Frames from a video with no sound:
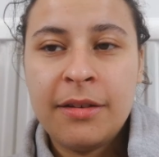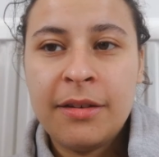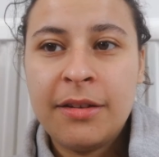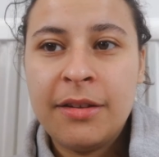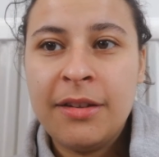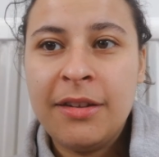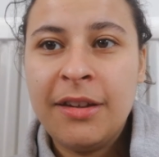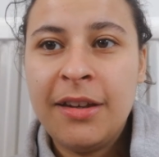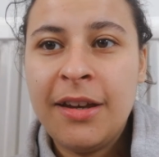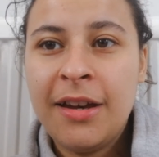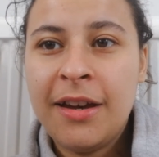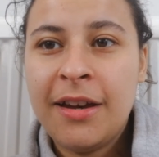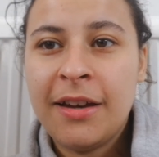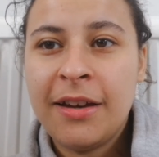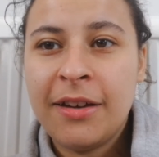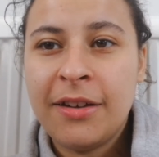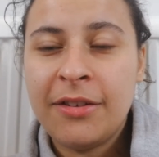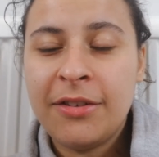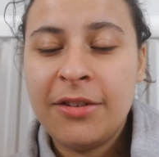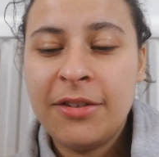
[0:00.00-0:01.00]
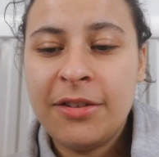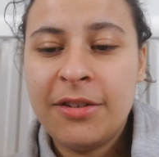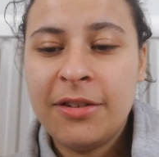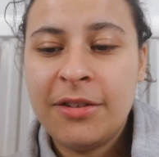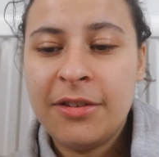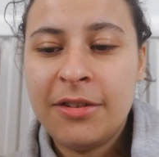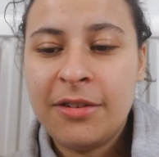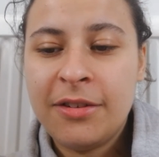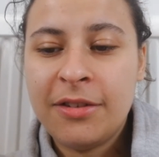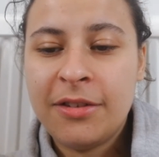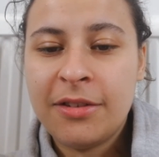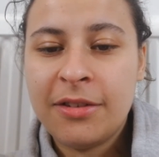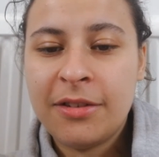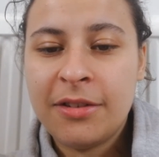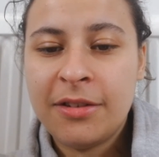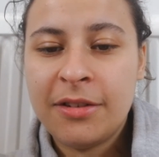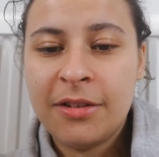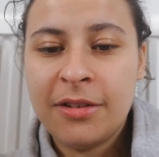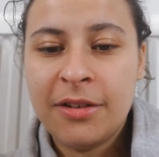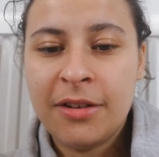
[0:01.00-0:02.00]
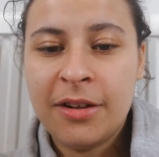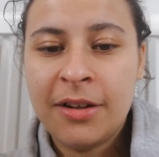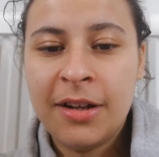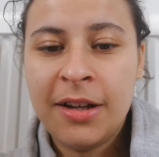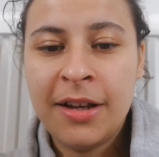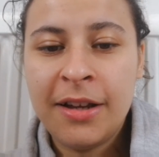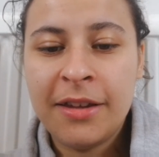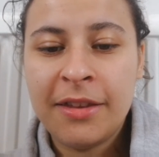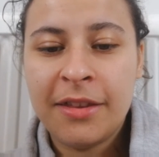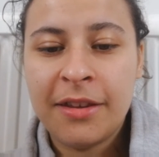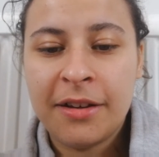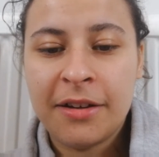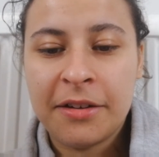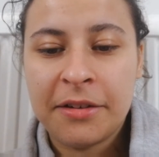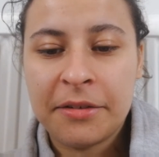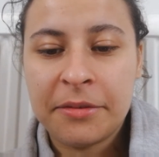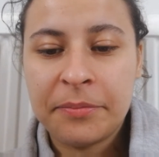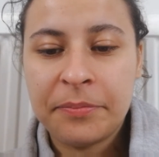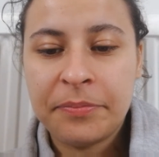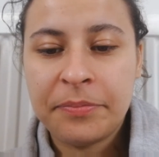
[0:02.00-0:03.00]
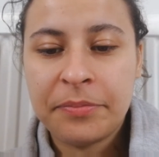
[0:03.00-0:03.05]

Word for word: So, yeah, just I like that.